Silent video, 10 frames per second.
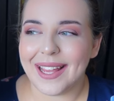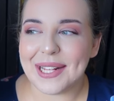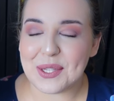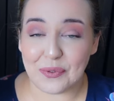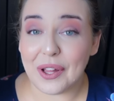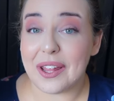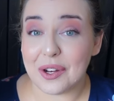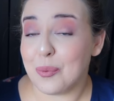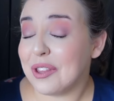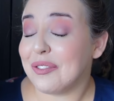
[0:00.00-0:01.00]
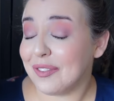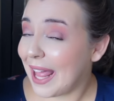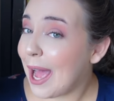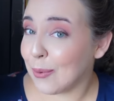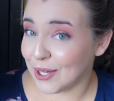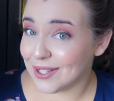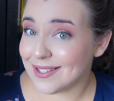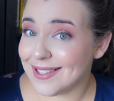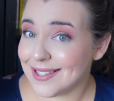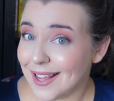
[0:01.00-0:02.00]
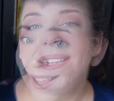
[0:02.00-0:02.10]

it's flooded with flowers.